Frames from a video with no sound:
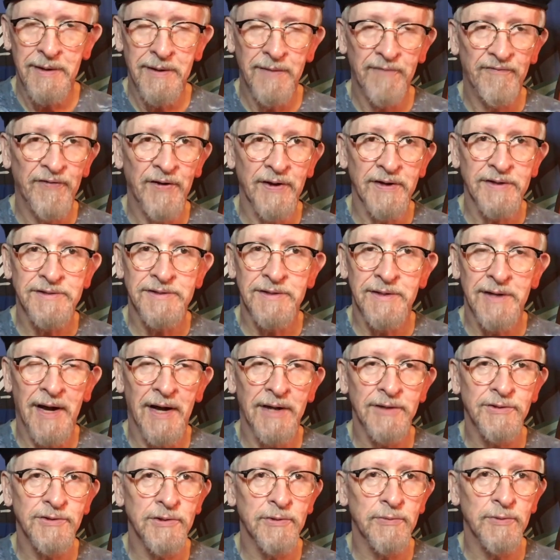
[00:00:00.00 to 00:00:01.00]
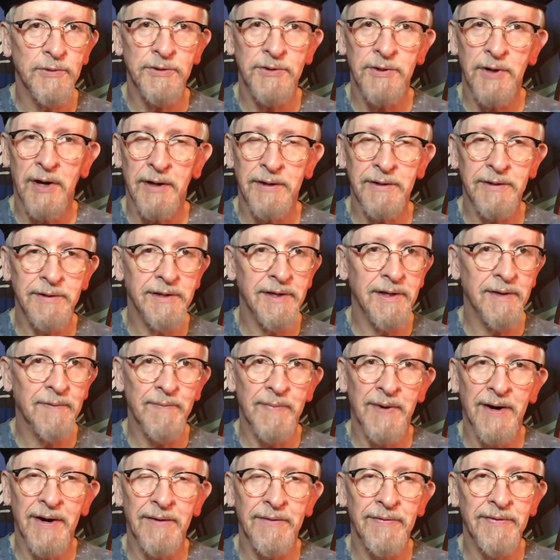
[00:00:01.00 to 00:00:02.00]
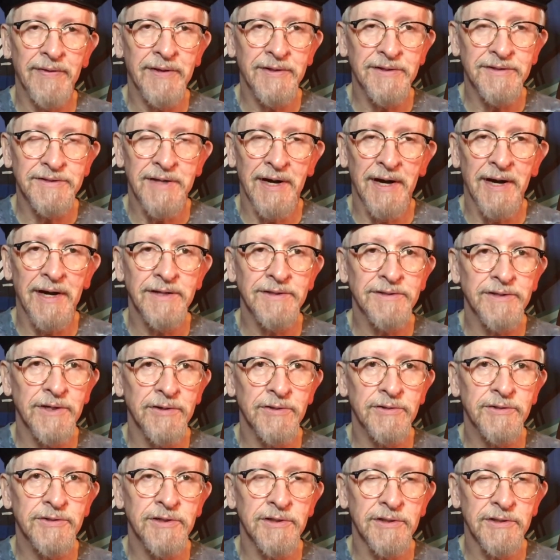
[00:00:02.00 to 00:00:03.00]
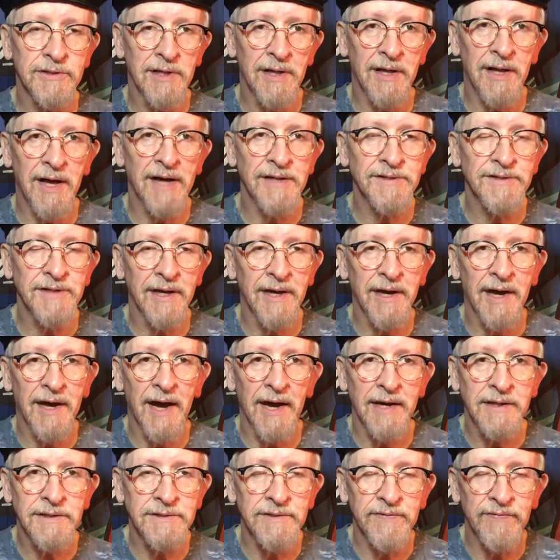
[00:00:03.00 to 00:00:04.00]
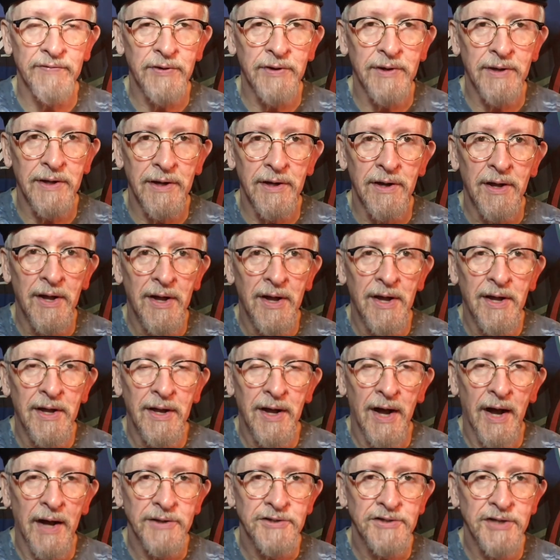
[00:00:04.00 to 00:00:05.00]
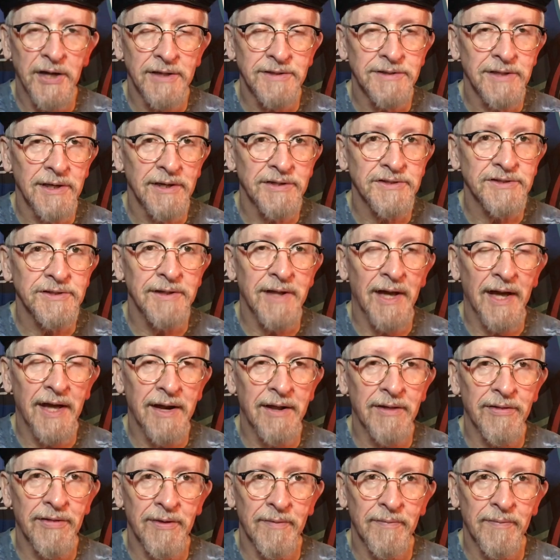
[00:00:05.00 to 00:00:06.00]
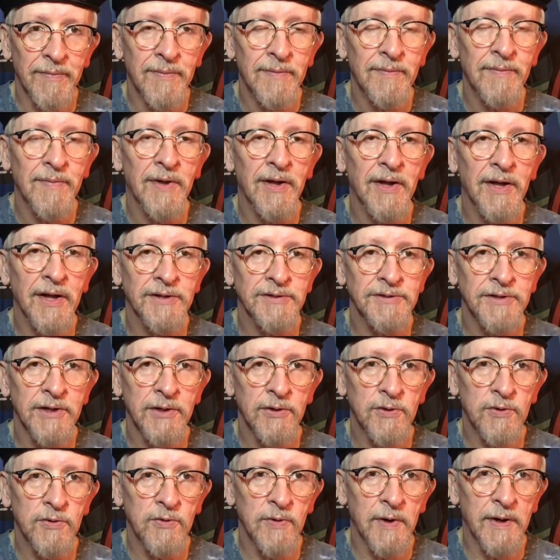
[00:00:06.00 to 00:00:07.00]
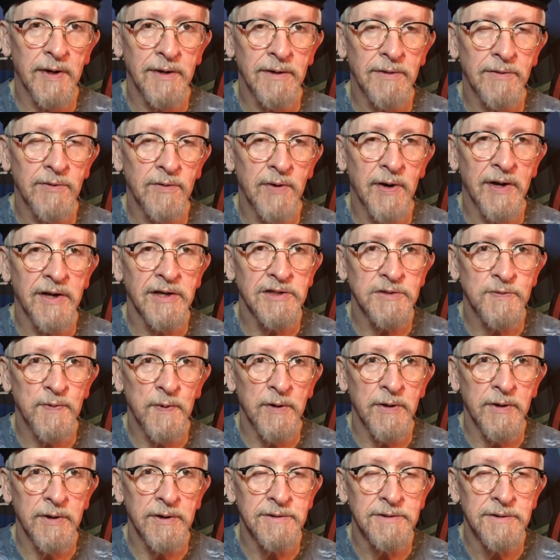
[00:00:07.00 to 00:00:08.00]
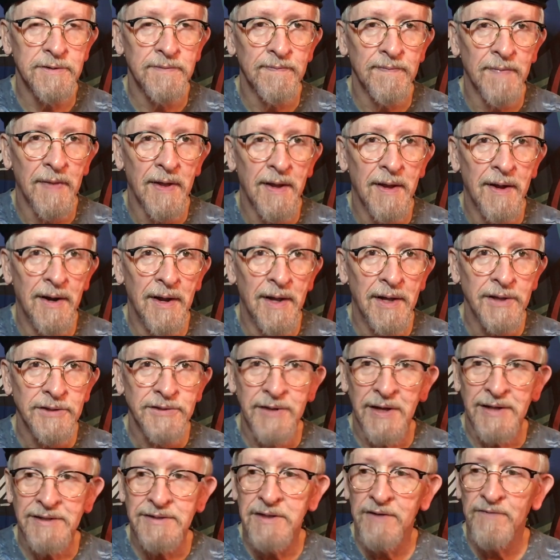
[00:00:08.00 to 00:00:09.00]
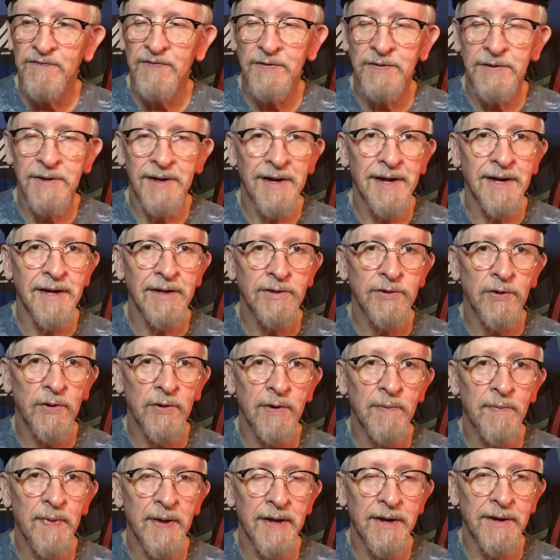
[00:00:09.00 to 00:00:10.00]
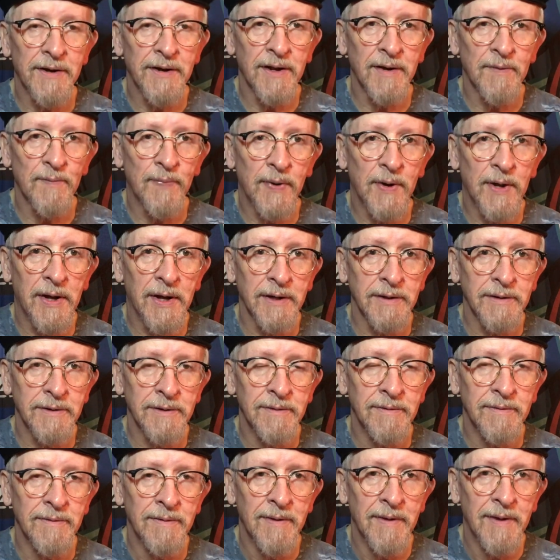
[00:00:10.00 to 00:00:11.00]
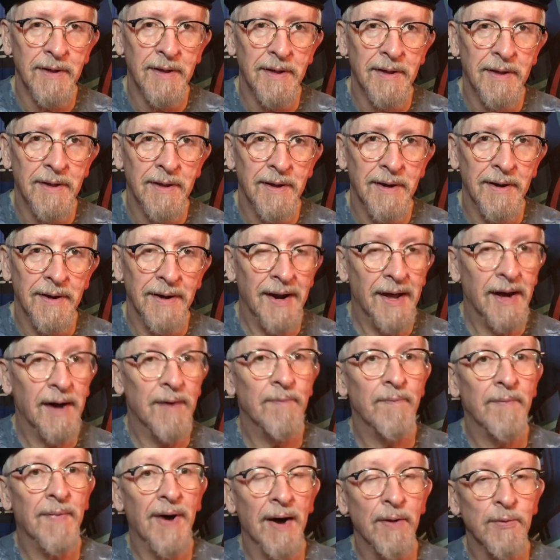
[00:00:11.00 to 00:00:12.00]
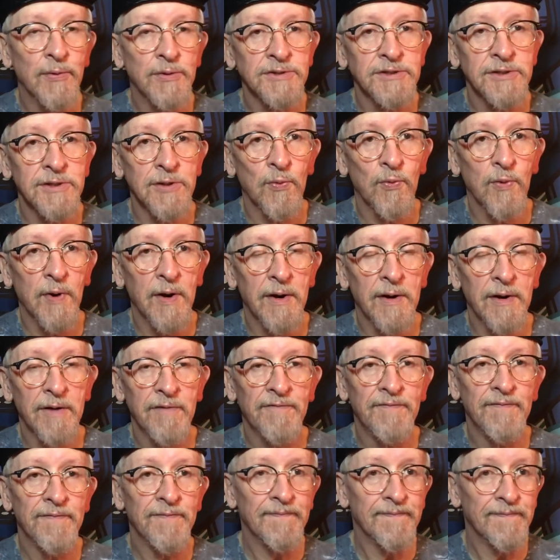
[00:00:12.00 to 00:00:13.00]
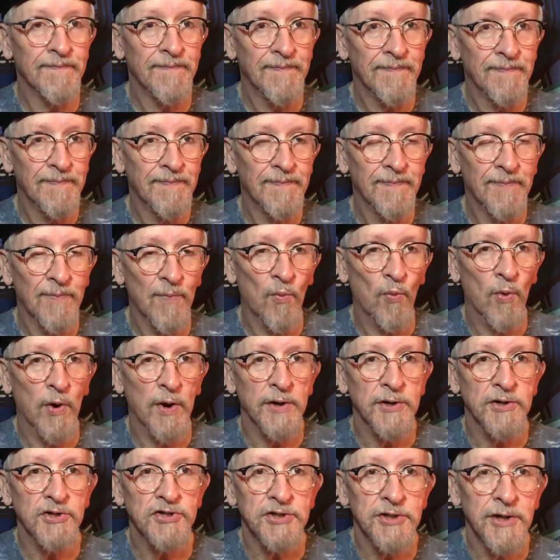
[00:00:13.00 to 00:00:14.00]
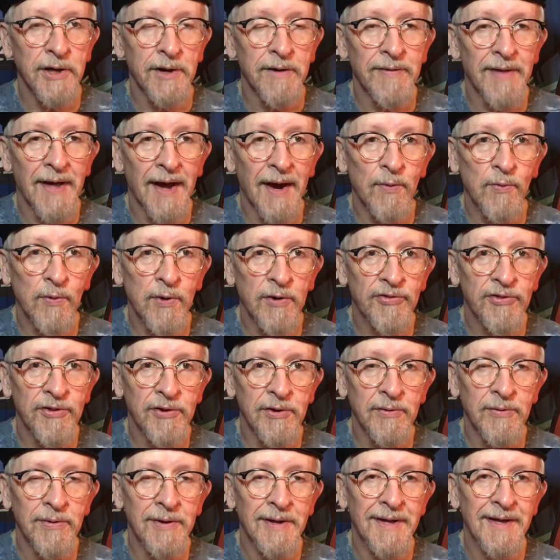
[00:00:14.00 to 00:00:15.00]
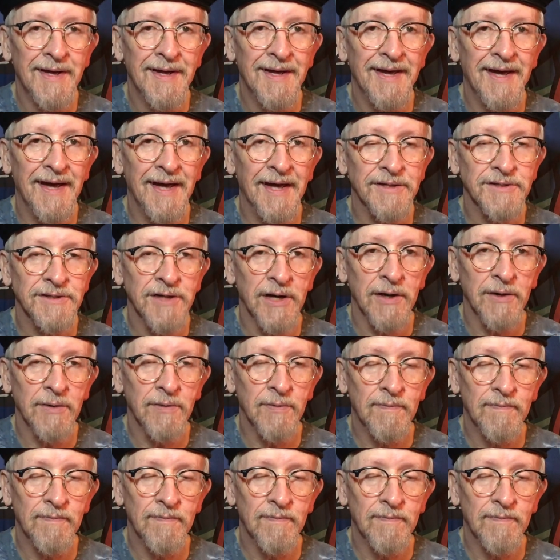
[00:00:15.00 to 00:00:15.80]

Frank Sinatra, we're talking Dean Martin. These guys are just classic acts. If you can get a chance to listen to any of them, it's a great, great experience. So that's it for today. Tony Bennett Unplugged, an album I wasn't aware of. Wanted to share that with you. It's a